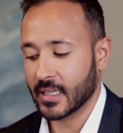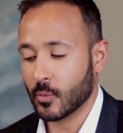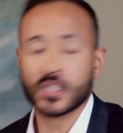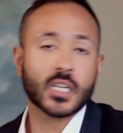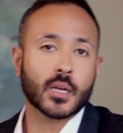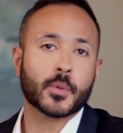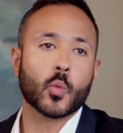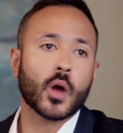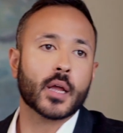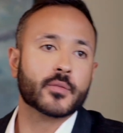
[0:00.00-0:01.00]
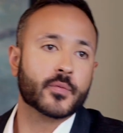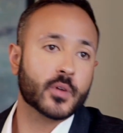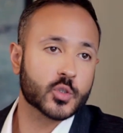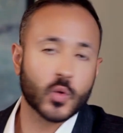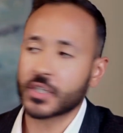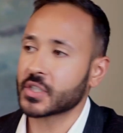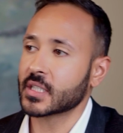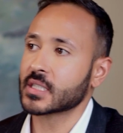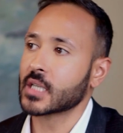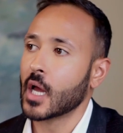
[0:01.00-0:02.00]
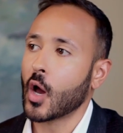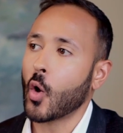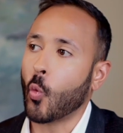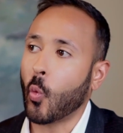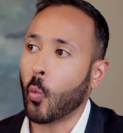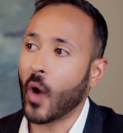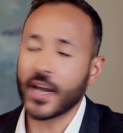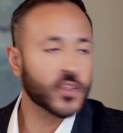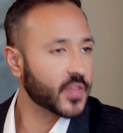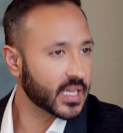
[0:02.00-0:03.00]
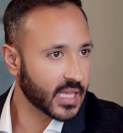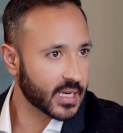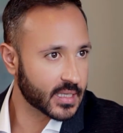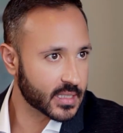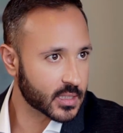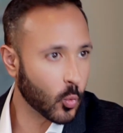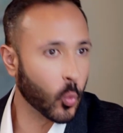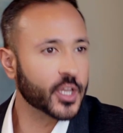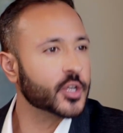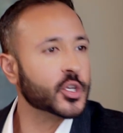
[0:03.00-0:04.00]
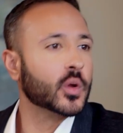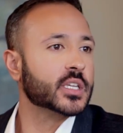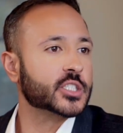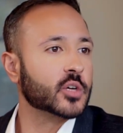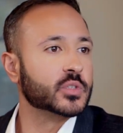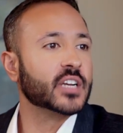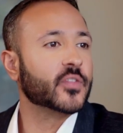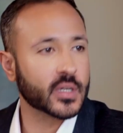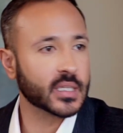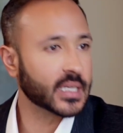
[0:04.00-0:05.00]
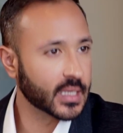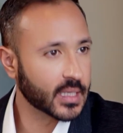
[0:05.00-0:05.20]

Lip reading: Well, number one, first question is, why do you think that is? What are you doing so differently?